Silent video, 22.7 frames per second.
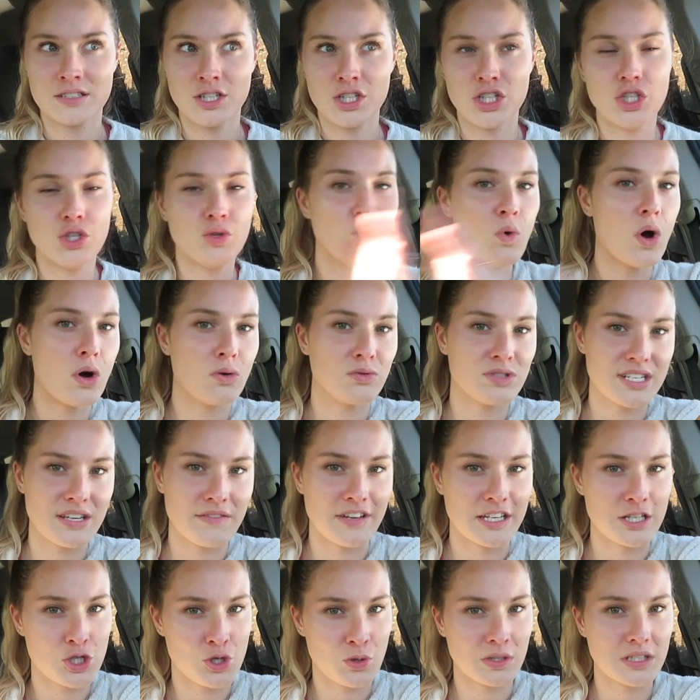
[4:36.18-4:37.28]
you won't
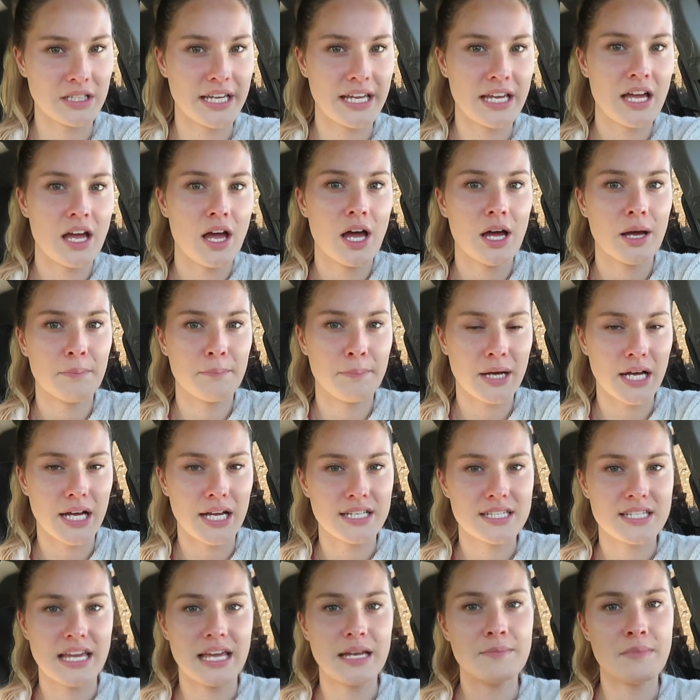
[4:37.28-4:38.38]
eventually.
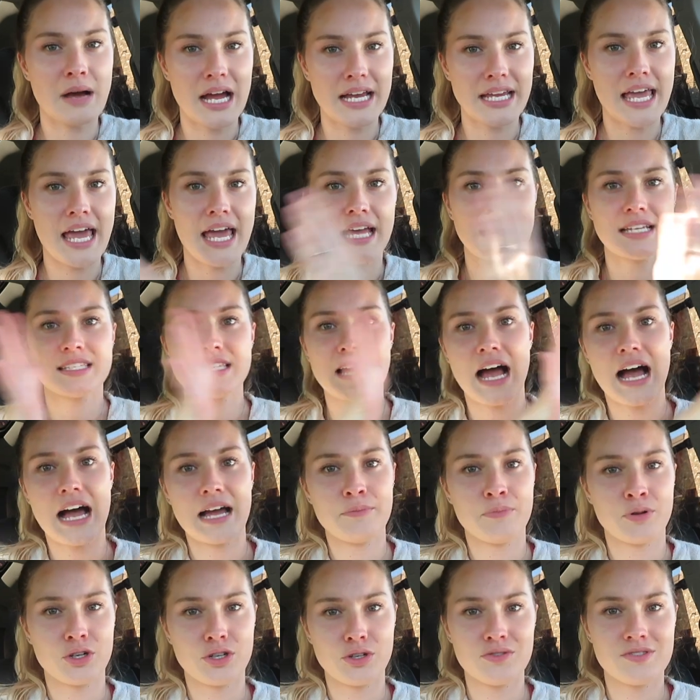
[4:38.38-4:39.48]
But in my case, I
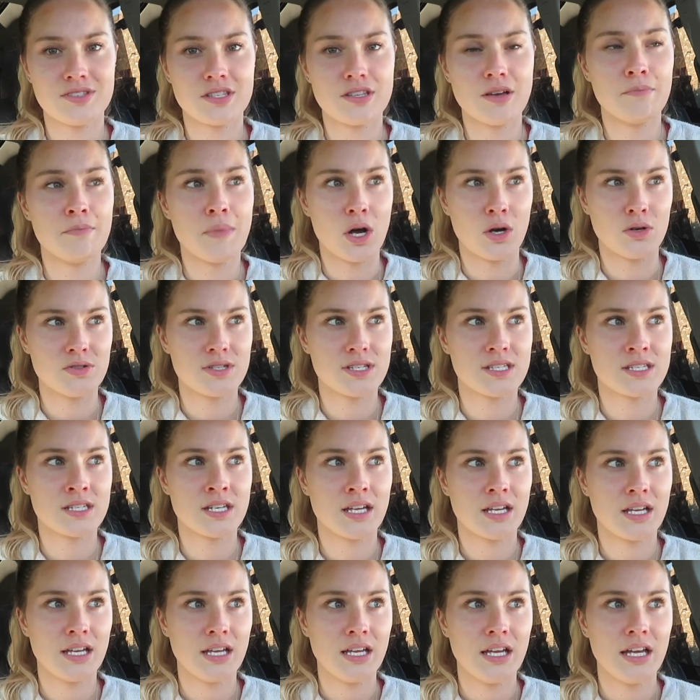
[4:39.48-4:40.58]
produced the most
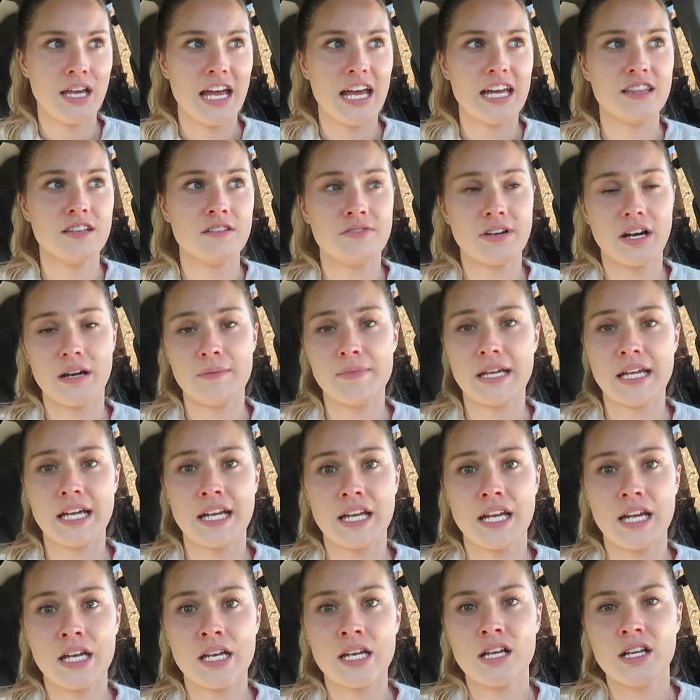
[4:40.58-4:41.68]
in the very
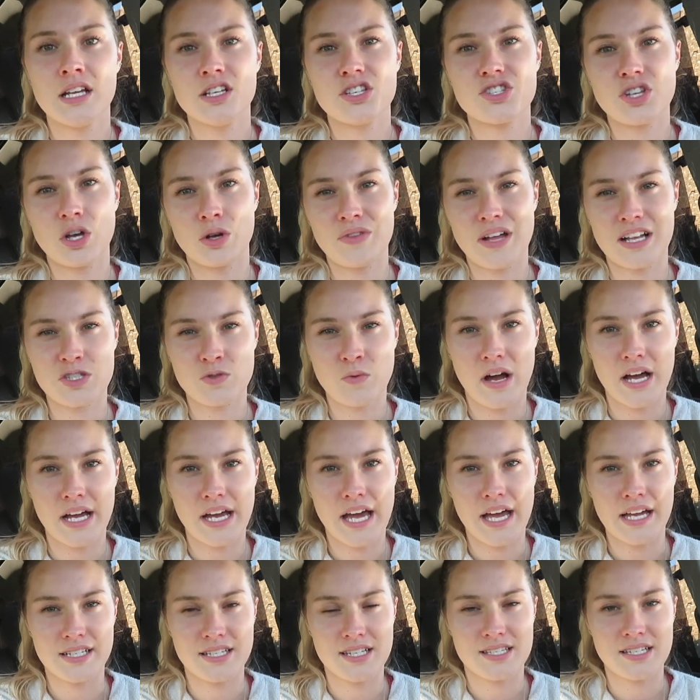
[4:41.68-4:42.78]
beginning, so that's
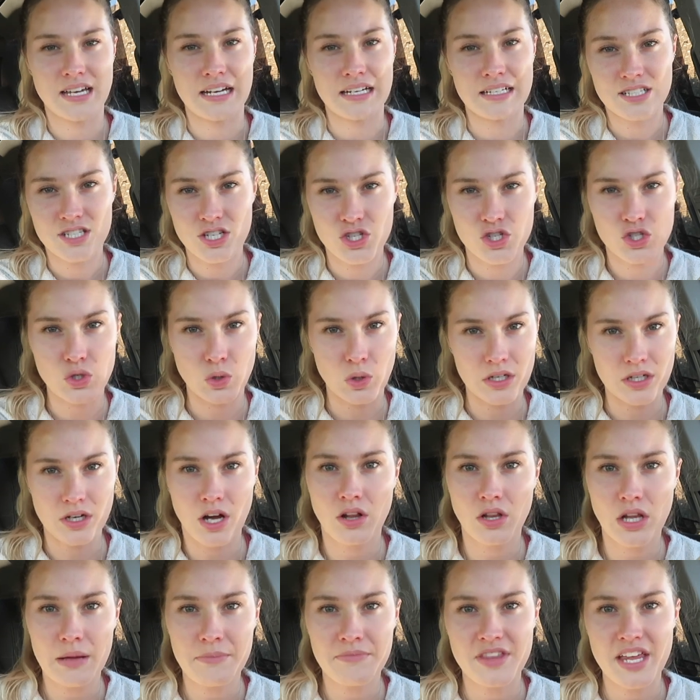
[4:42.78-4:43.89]
why I decided to store it
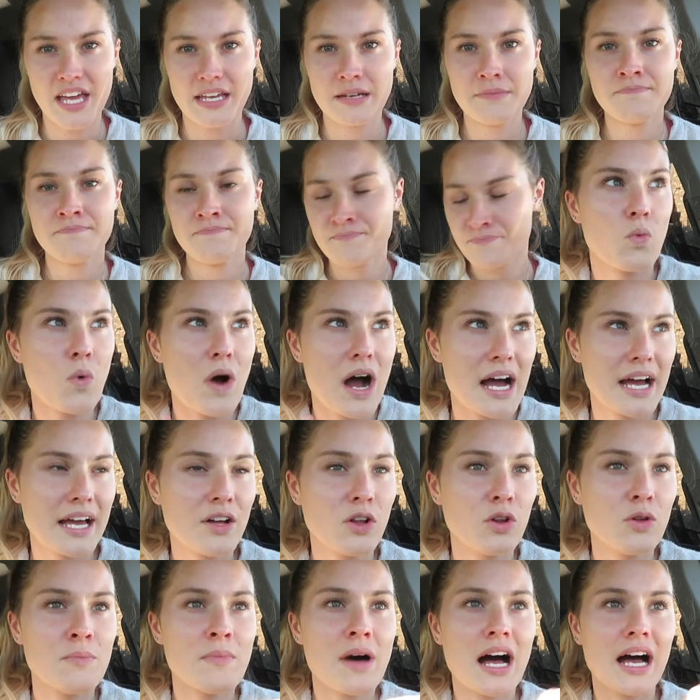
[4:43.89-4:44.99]
all up then.
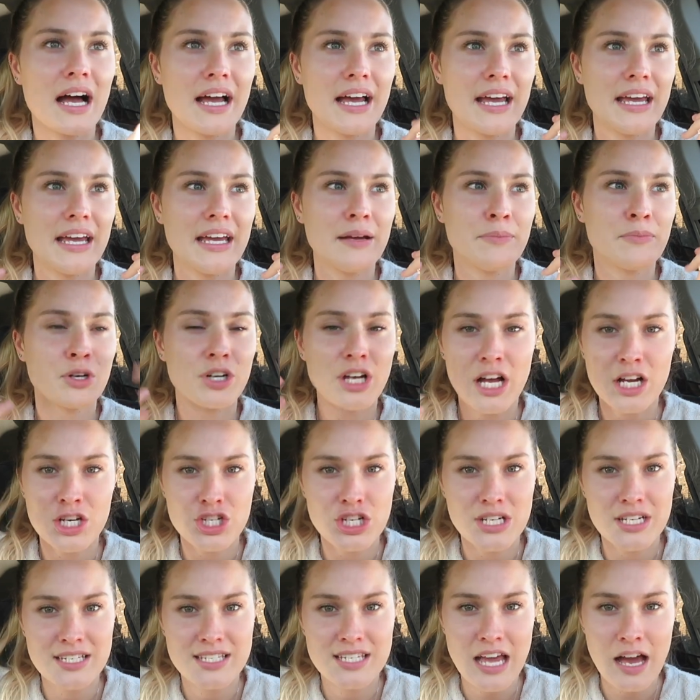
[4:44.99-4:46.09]
While my
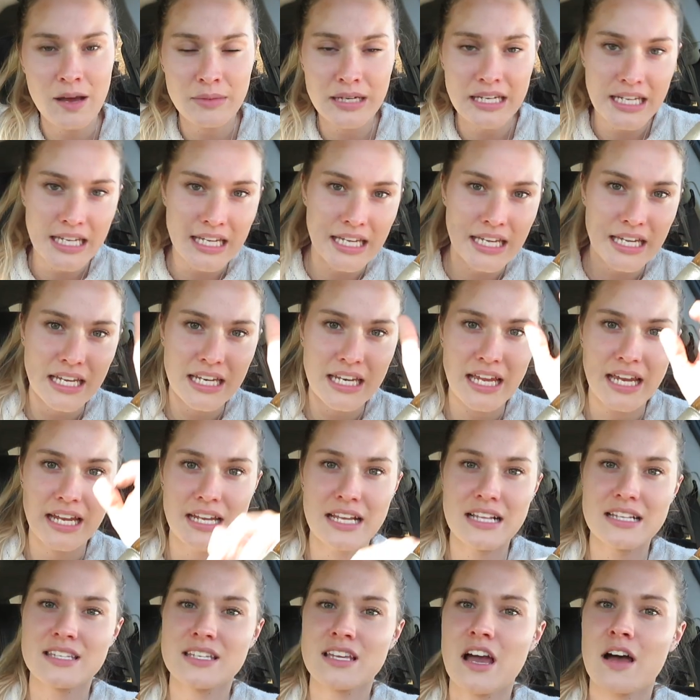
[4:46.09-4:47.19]
production is coming in, and
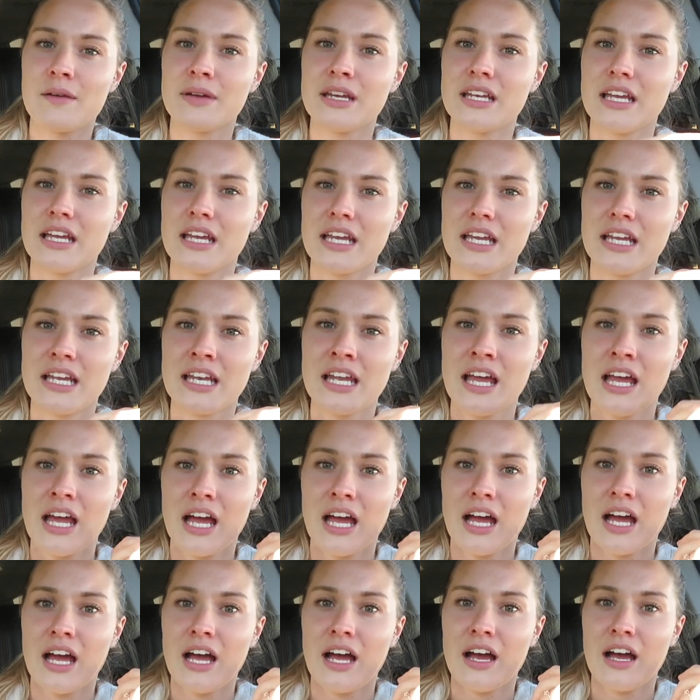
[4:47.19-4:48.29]
it's coming in
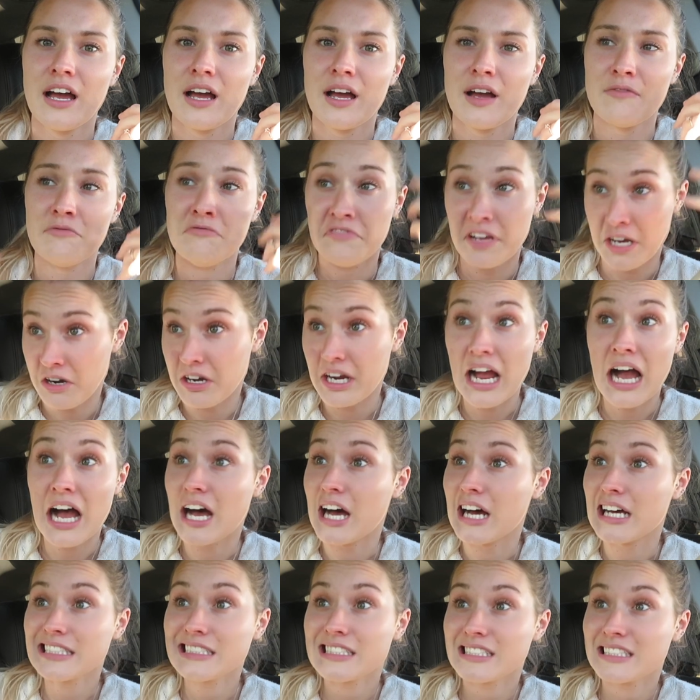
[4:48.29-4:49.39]
very
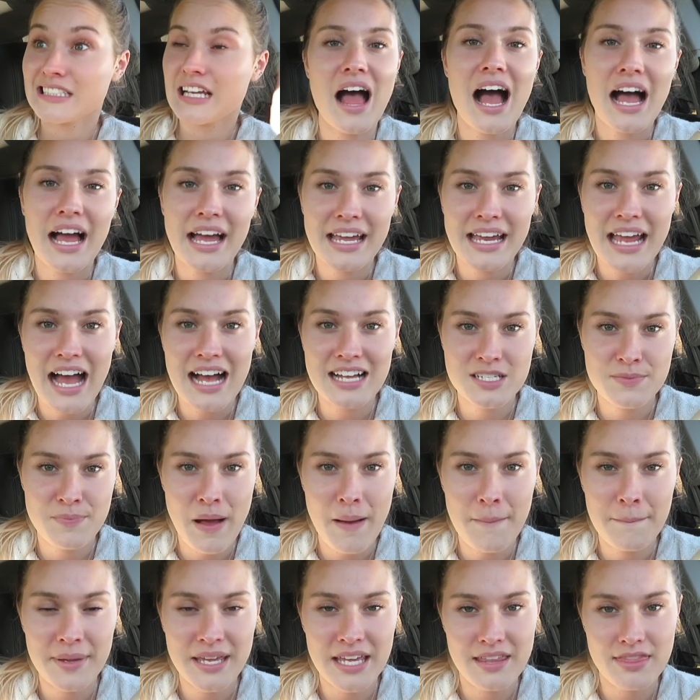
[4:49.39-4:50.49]
hot, I had to
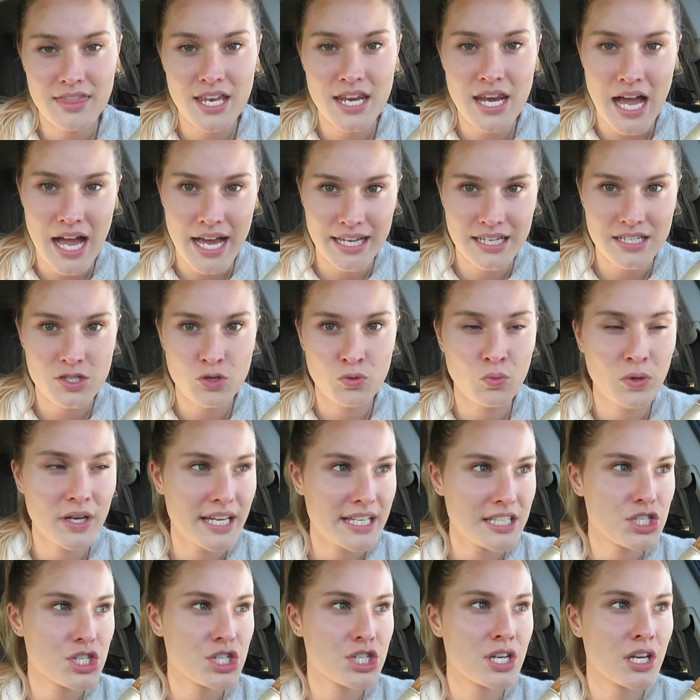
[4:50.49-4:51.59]
pump in the night,
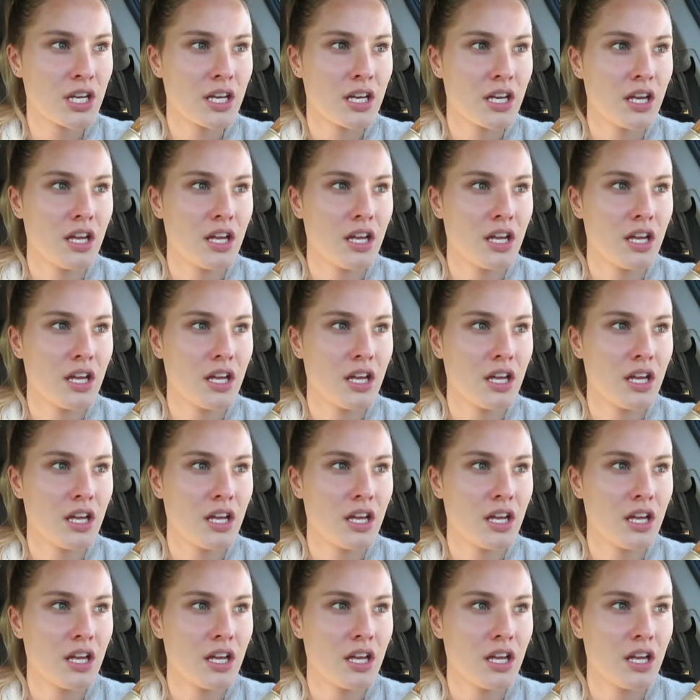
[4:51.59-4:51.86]
which,